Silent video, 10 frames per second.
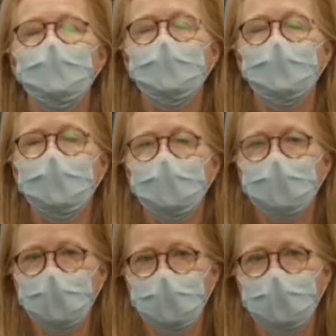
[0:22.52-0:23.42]
communal
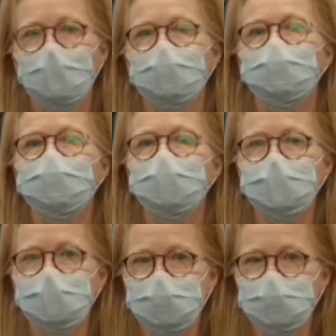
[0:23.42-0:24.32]
space
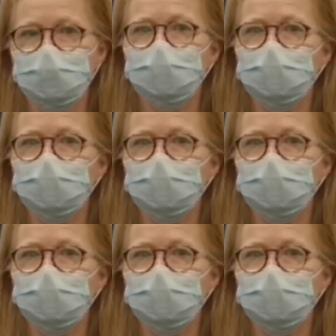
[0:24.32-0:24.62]
for all the